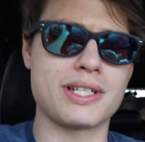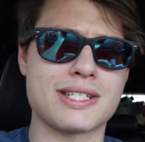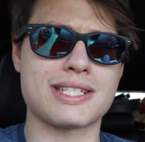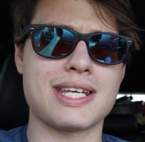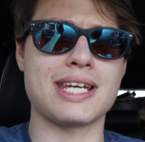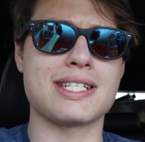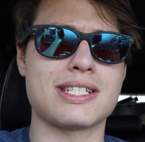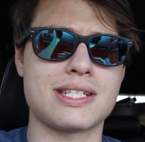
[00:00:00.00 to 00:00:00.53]
to
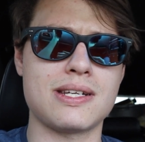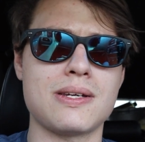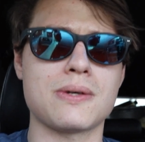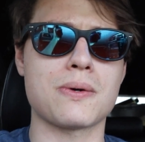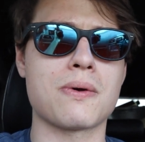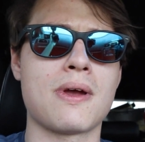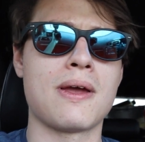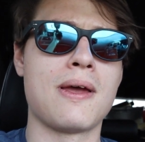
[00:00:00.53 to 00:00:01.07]
stage
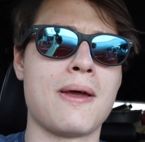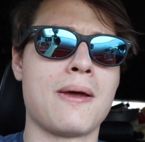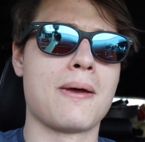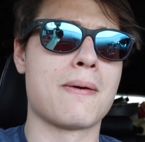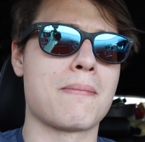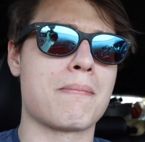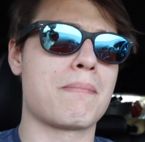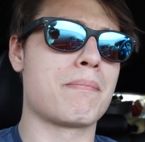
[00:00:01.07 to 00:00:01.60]
2,
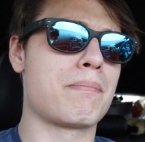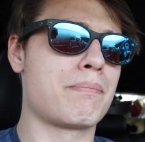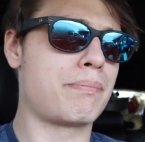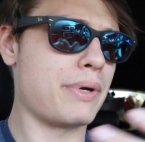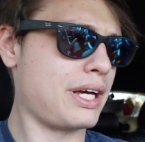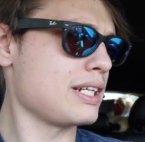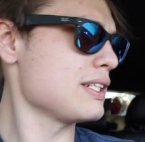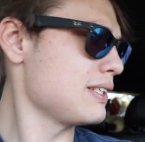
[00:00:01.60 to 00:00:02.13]

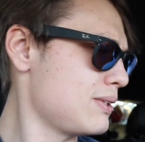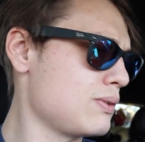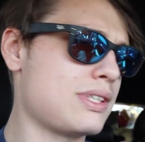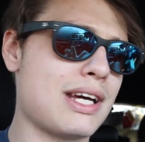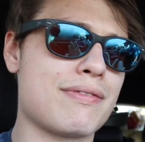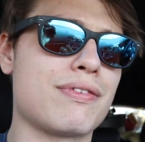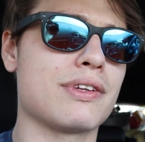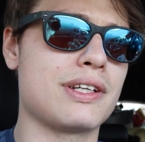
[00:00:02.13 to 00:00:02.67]
but you
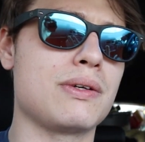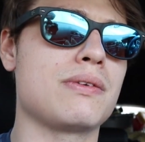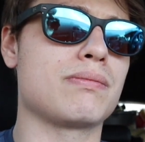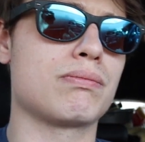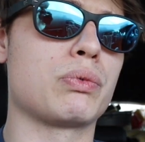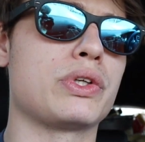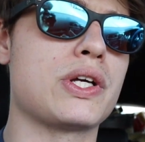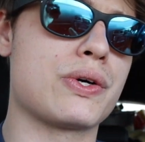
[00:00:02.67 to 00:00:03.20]
definitely
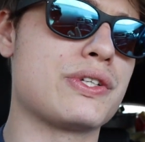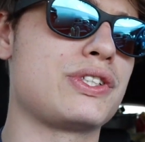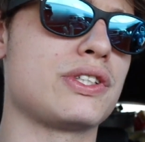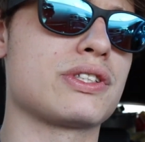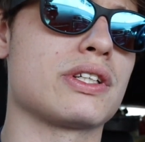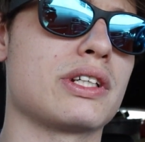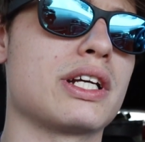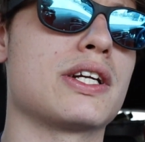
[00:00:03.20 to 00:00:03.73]
will notice
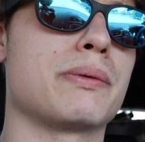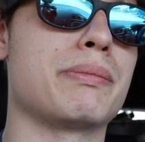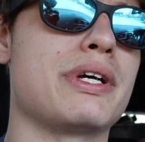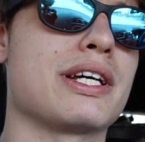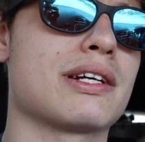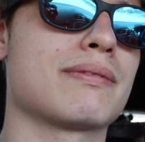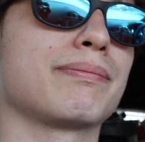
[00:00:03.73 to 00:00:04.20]
just a little bit.